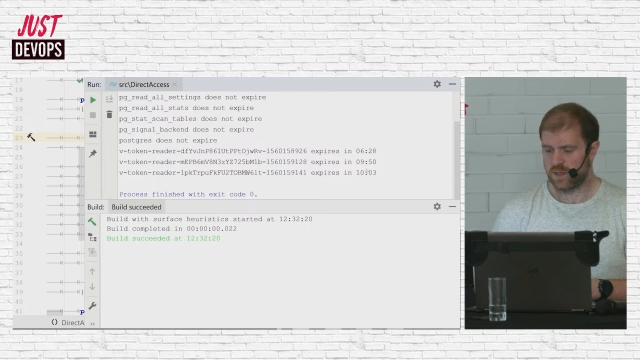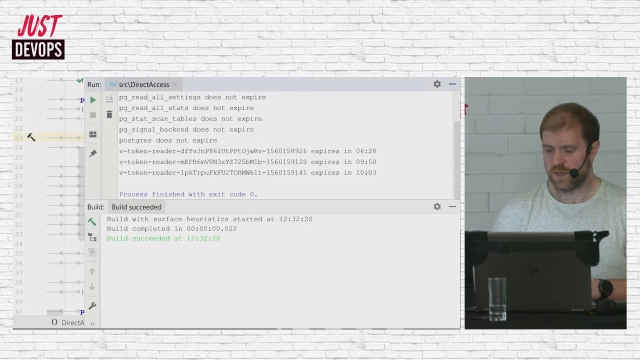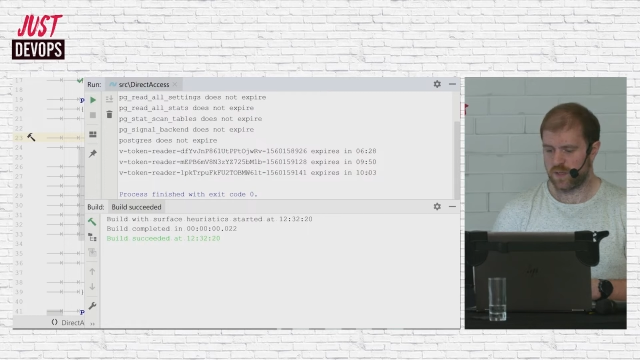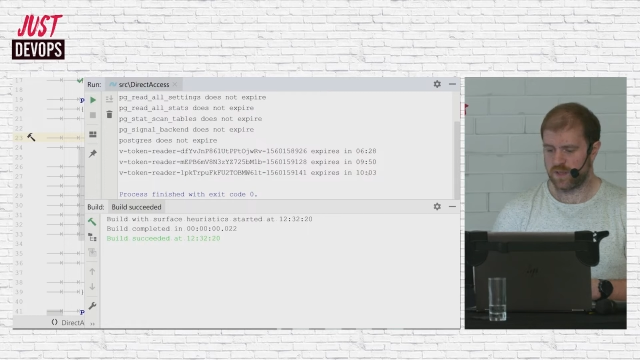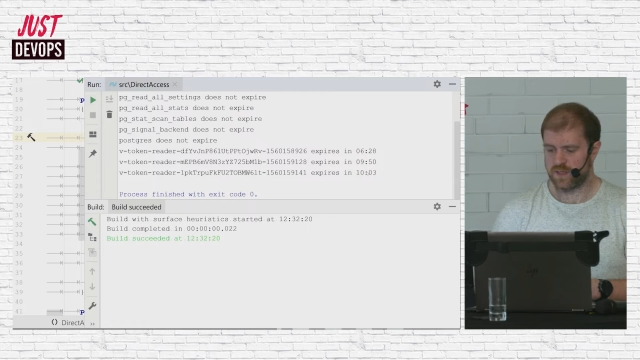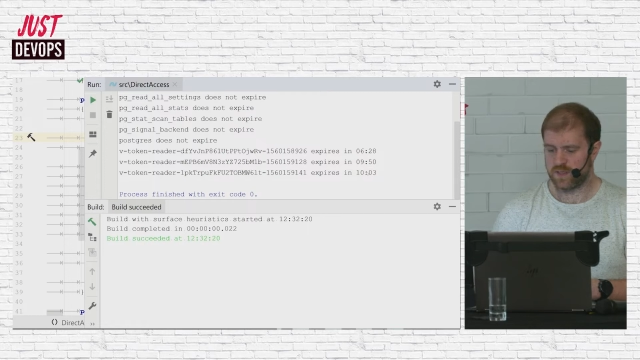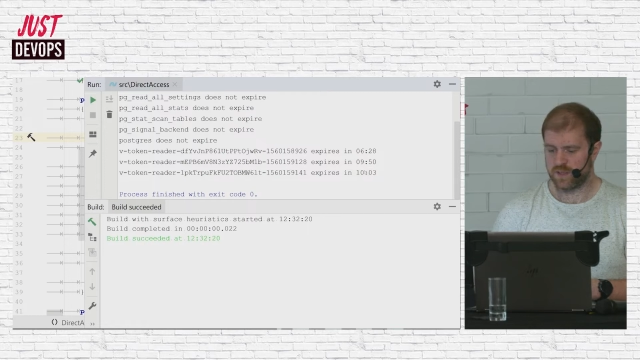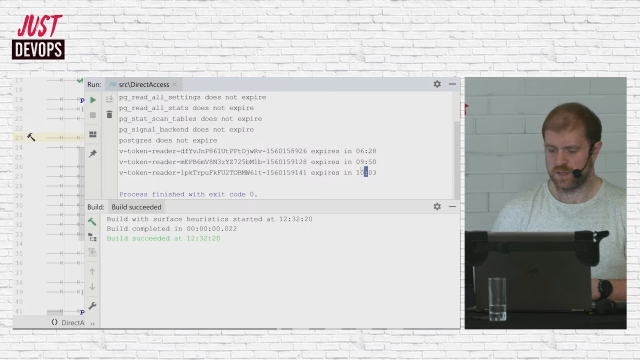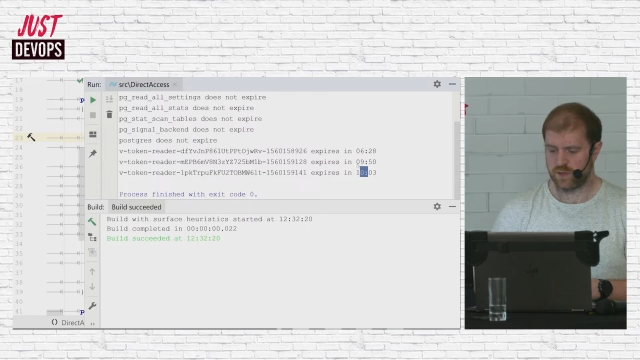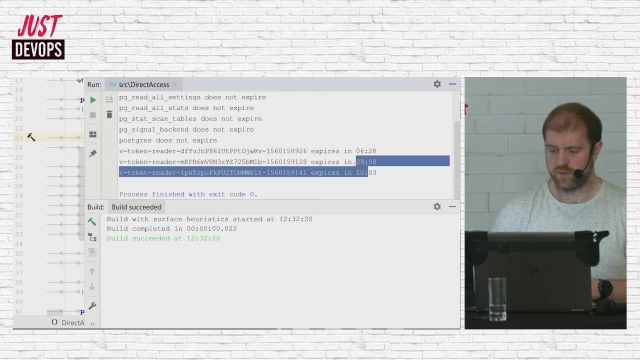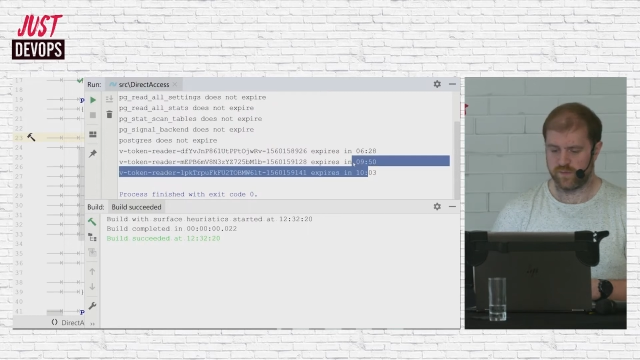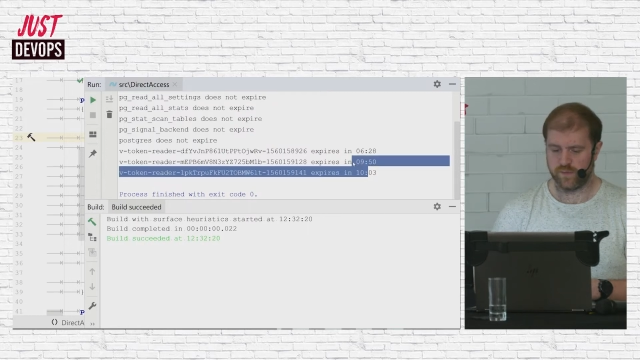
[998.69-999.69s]
And these are the
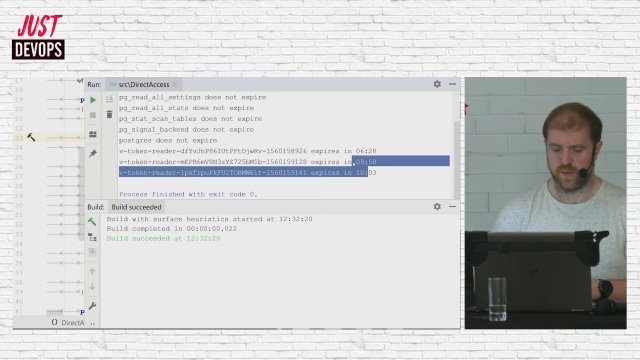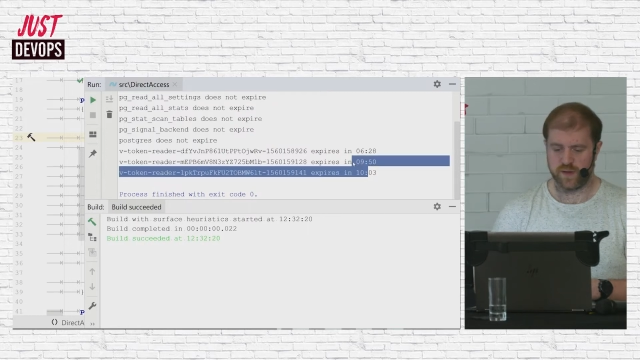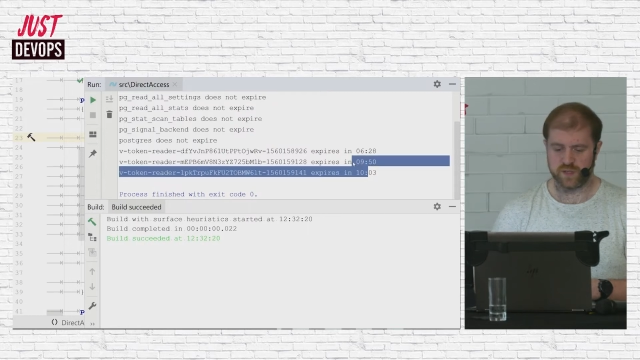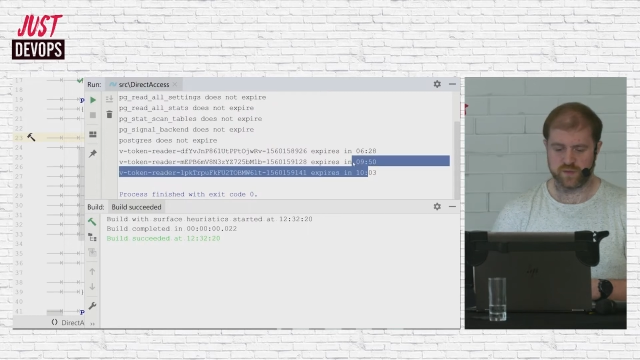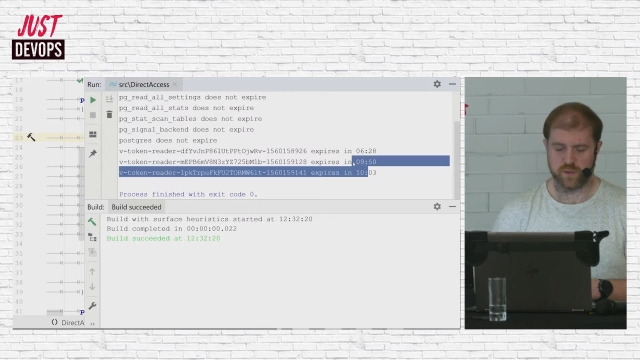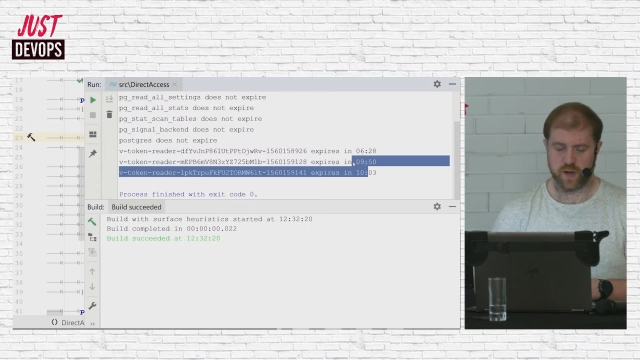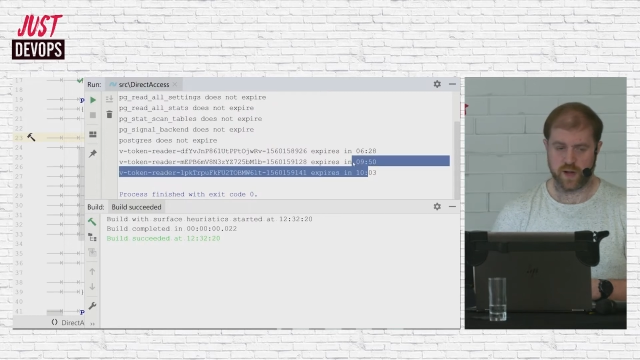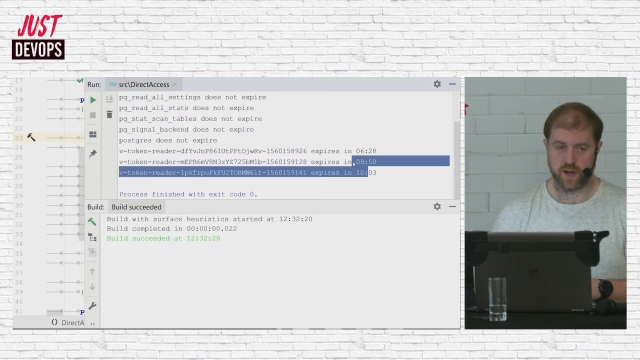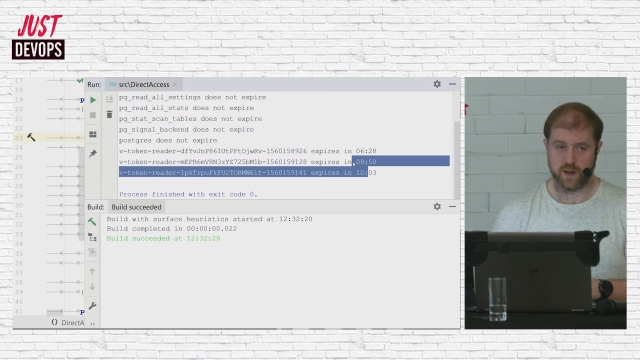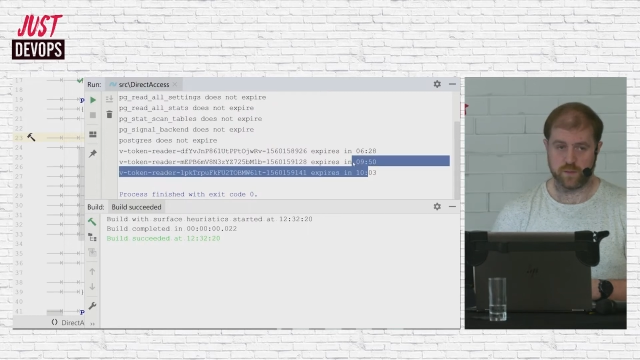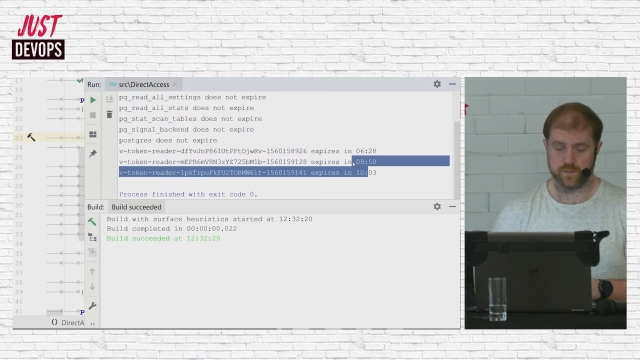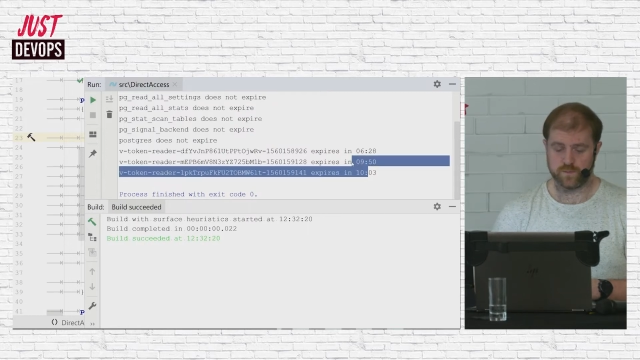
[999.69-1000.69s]
two for me just running now.